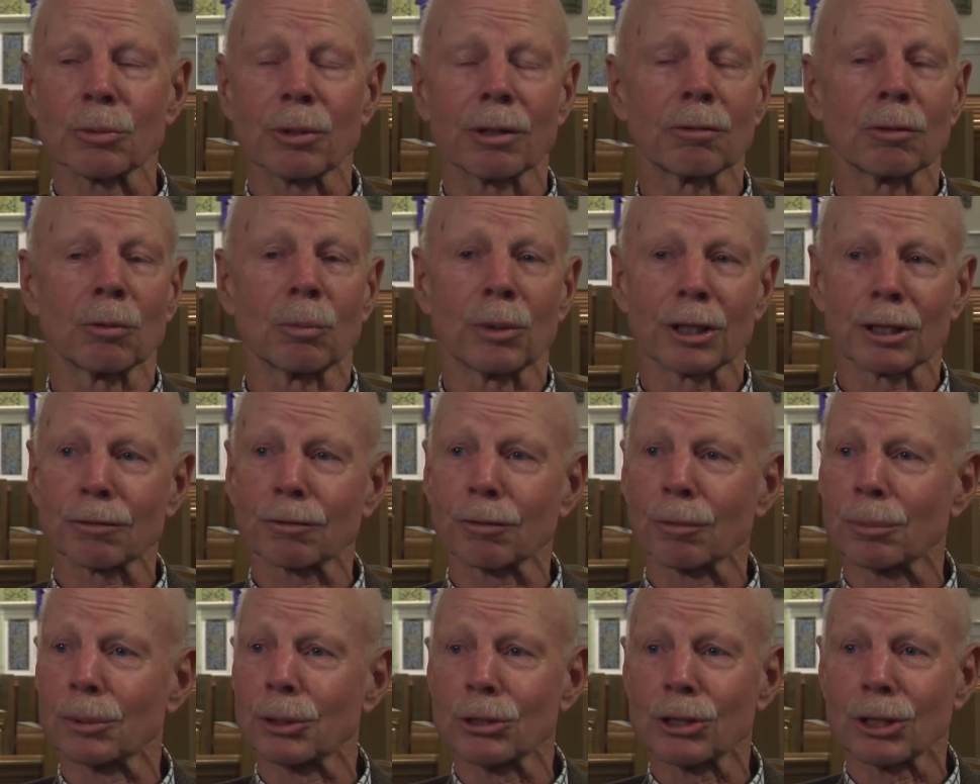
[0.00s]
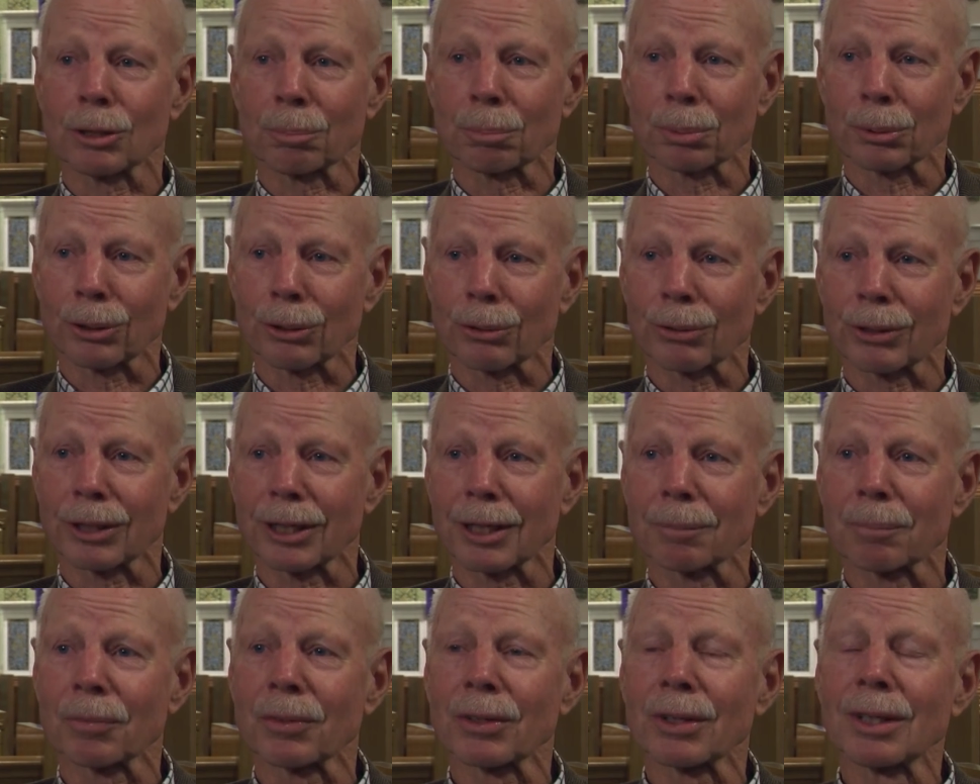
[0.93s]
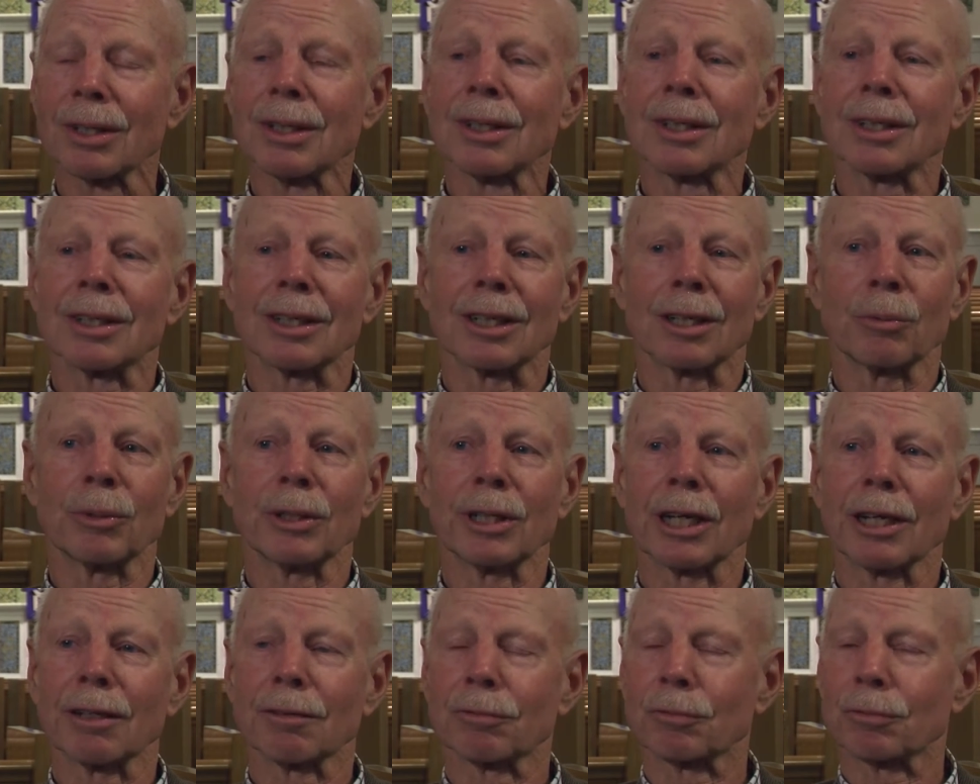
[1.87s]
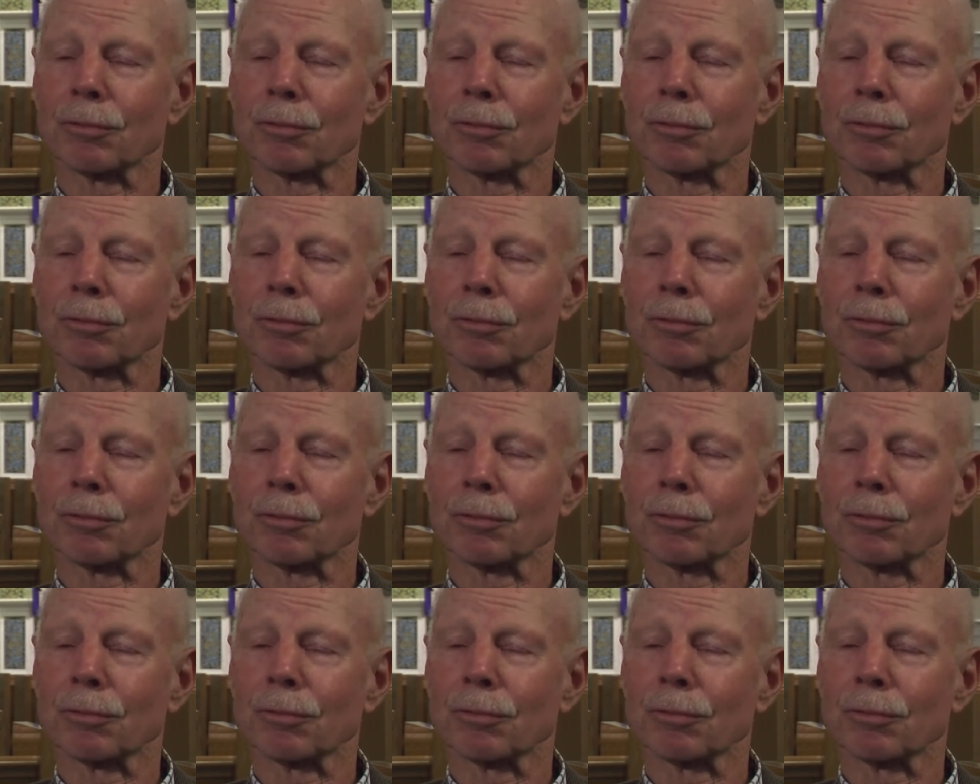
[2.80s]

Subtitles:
We have a wonderful music program. We have